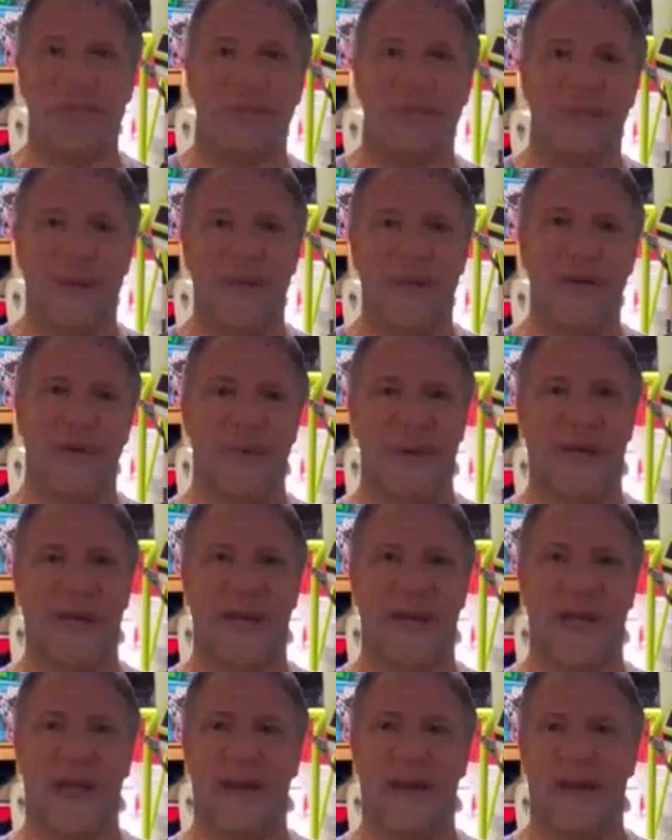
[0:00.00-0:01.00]
speed that we
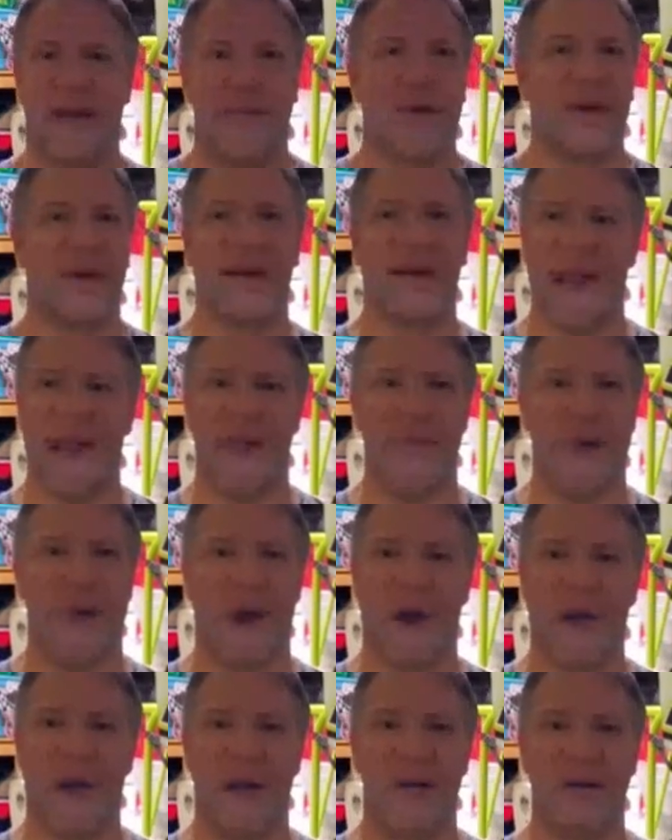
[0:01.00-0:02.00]
get, limited late
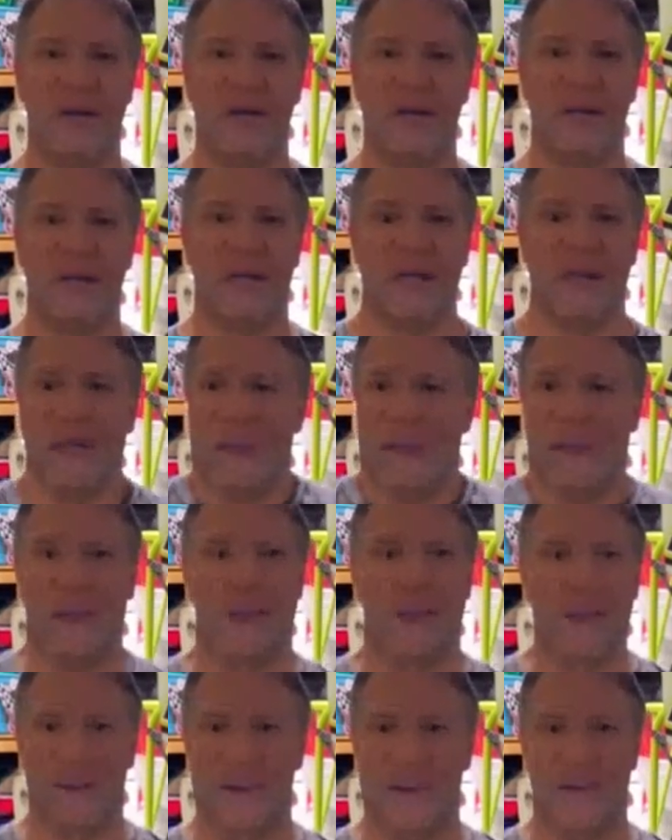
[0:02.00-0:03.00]
model,
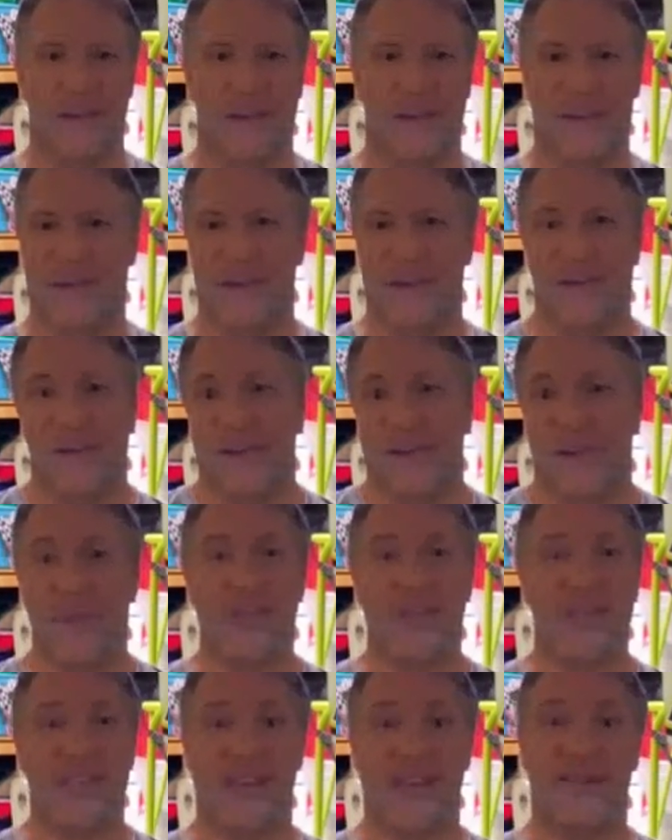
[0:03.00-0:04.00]
I mean, you're doing
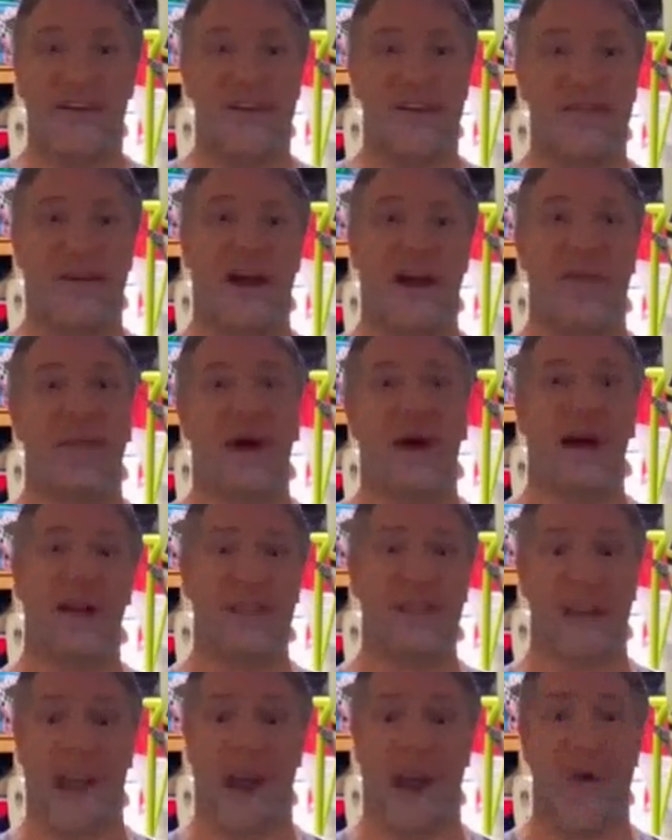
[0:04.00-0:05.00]
75
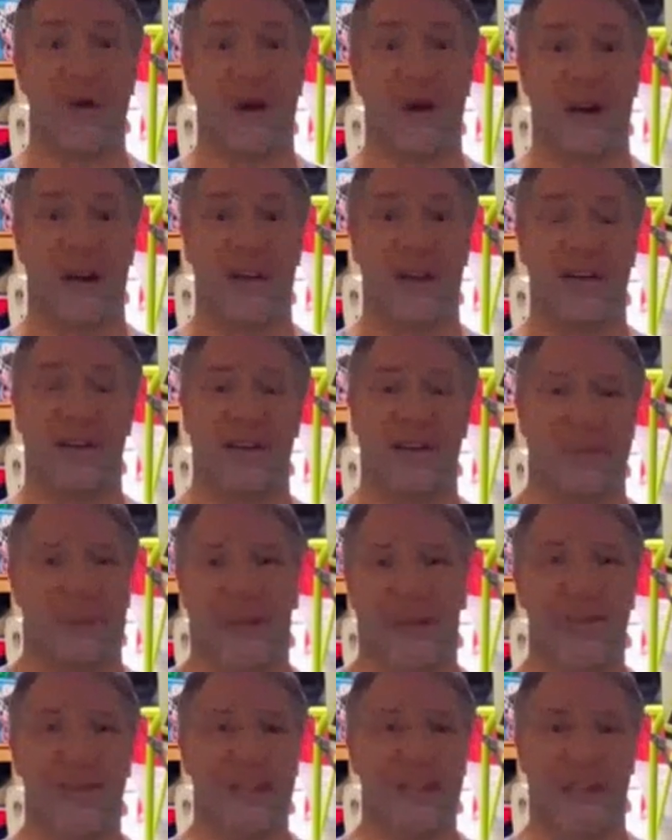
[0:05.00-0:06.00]
miles an hour at
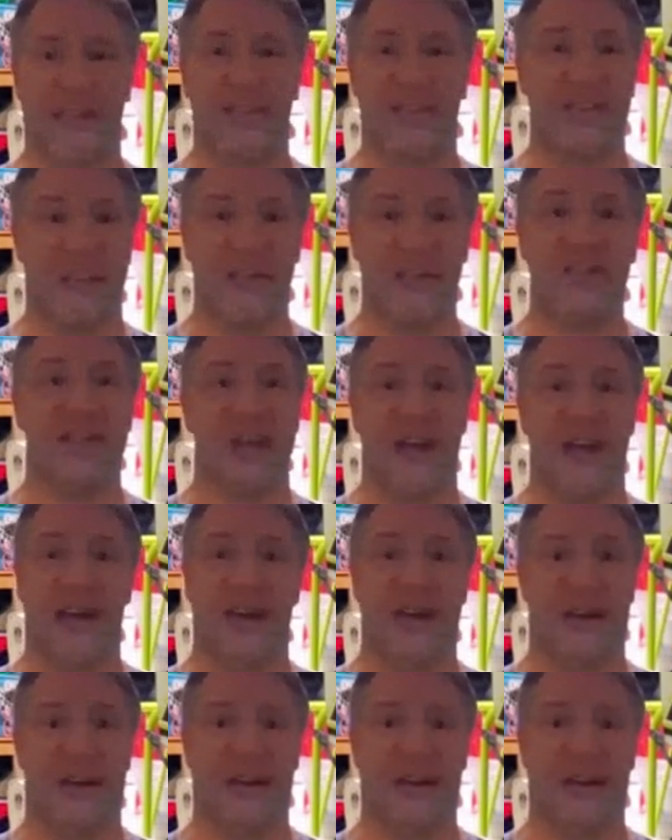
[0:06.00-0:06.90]
places like Sunset.